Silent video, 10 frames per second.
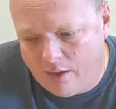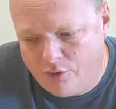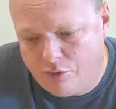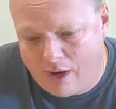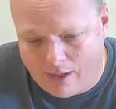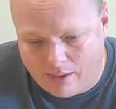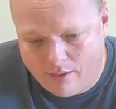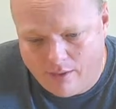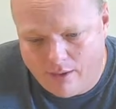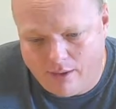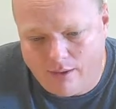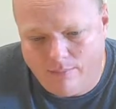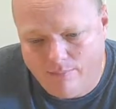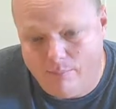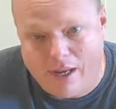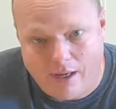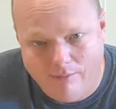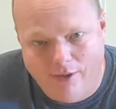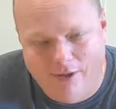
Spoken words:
training me,